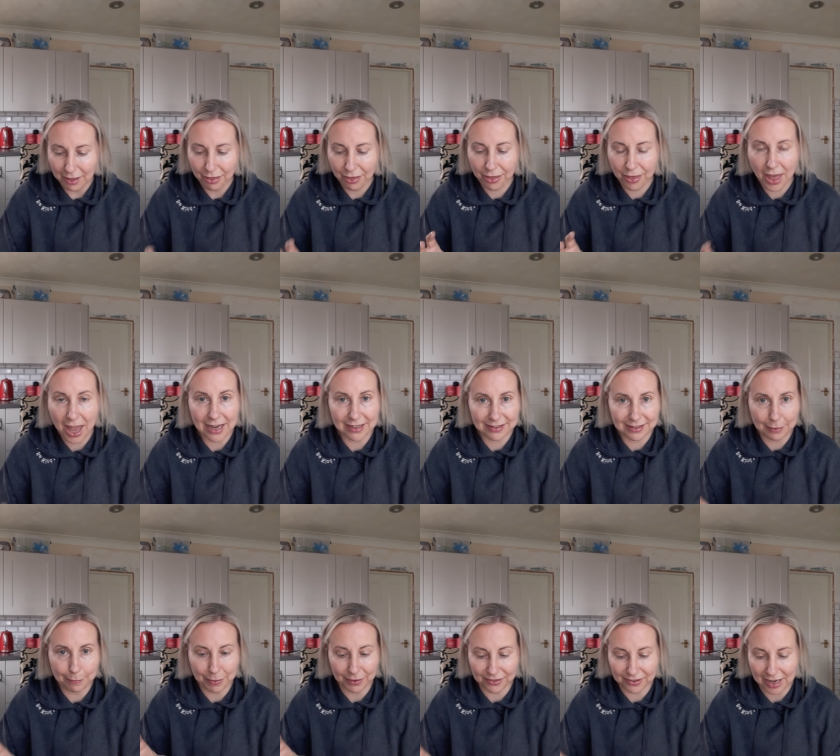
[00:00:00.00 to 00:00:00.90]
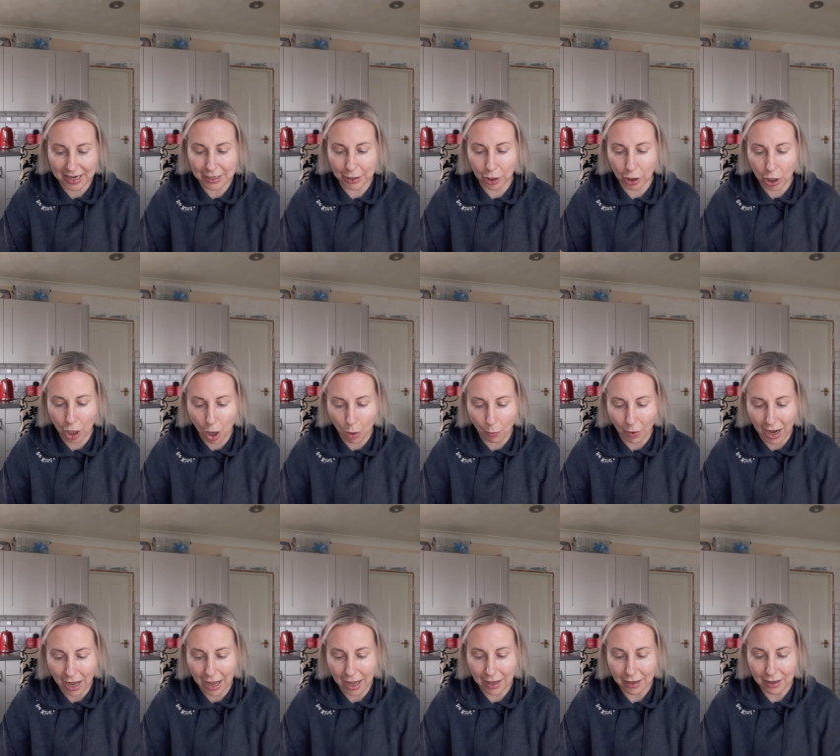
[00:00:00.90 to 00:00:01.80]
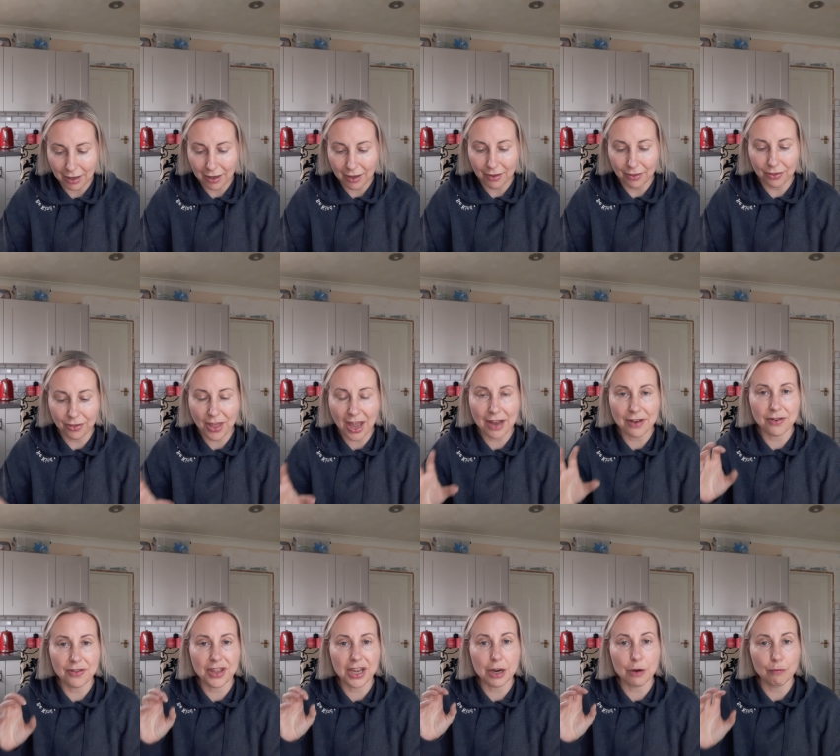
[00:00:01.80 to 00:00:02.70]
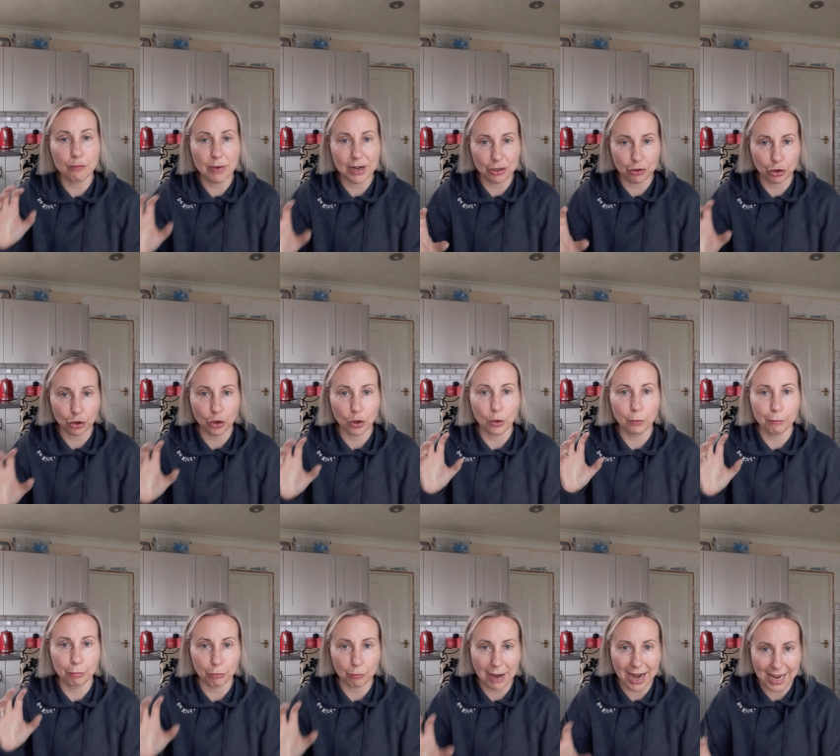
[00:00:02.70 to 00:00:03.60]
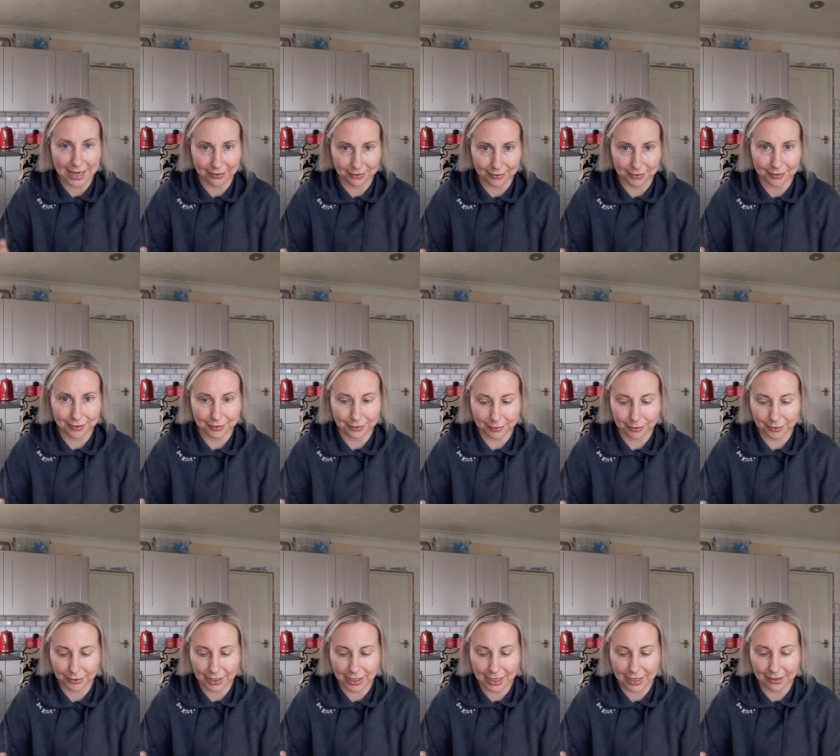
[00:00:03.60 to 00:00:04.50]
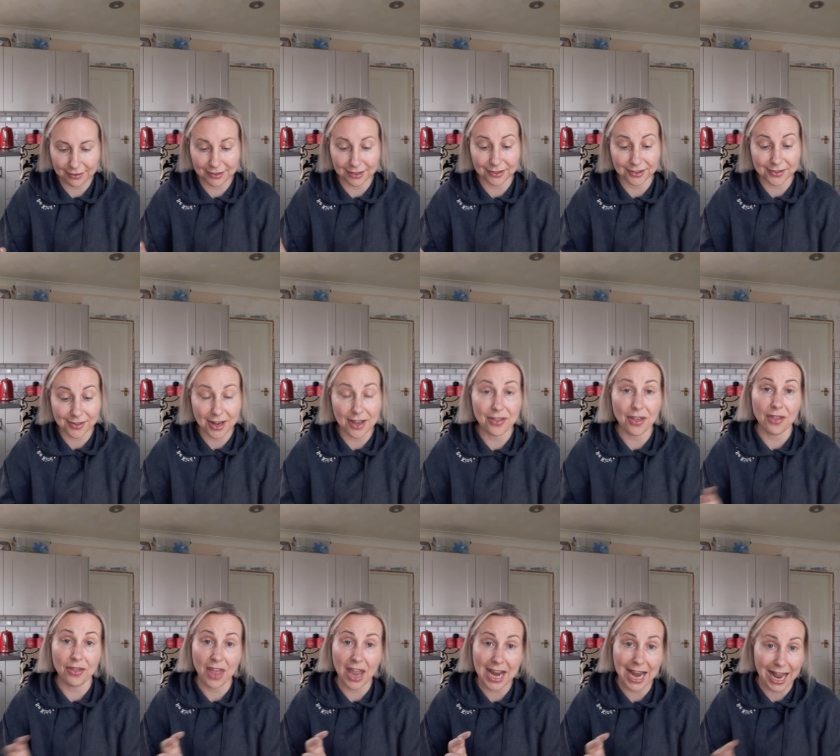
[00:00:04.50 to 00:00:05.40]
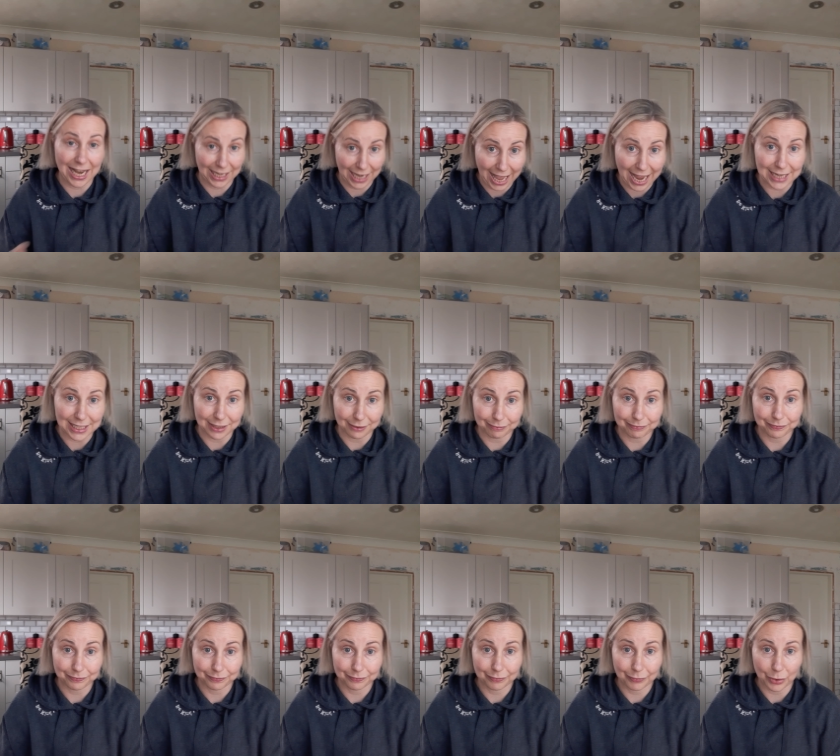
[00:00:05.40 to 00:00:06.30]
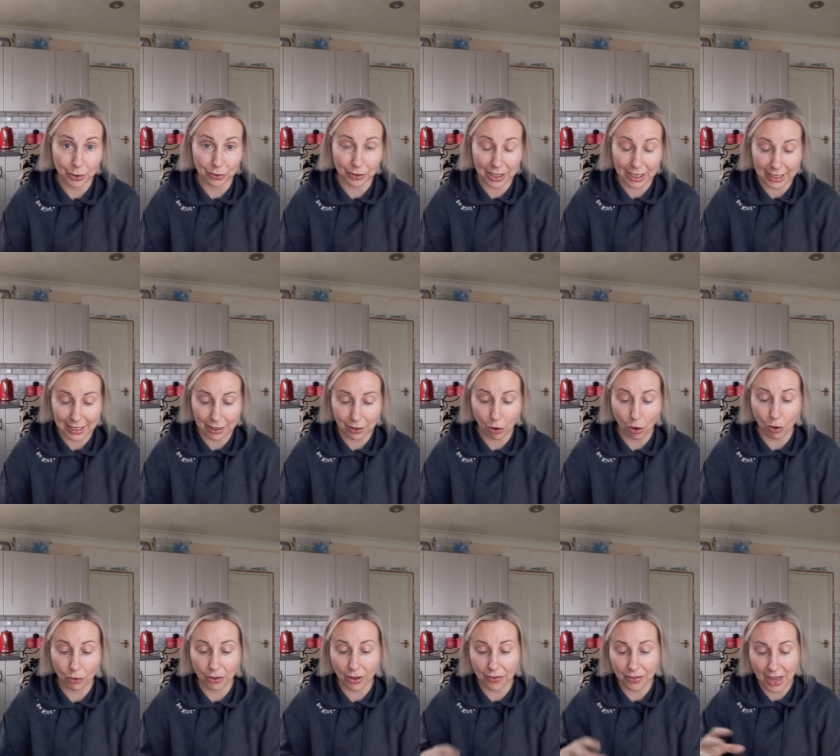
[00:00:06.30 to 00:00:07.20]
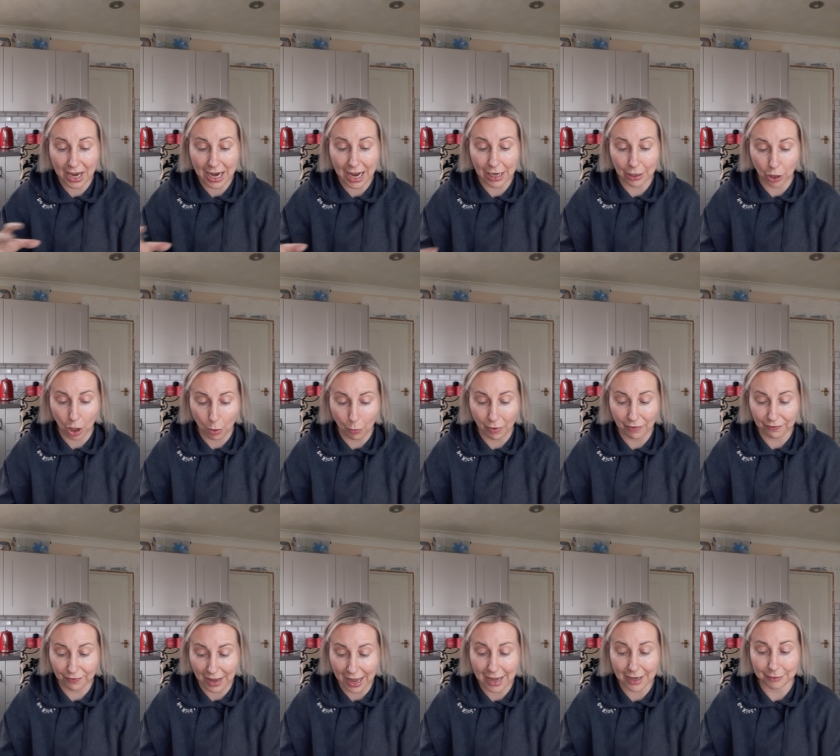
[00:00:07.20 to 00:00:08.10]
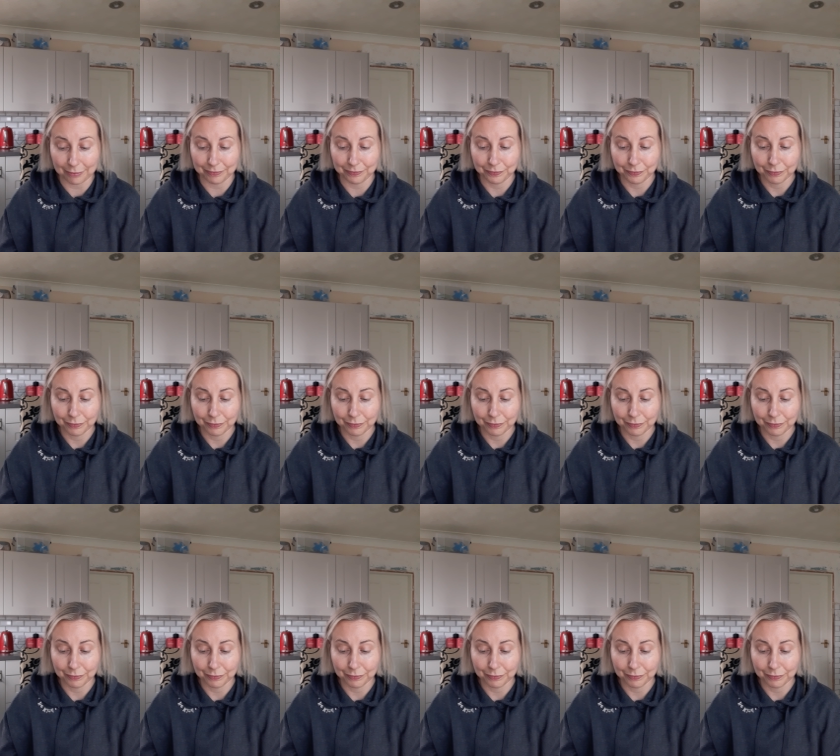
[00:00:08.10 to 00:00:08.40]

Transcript: 30% lower than the original brand, okay, to say that they are light, okay, or that they are lower fat.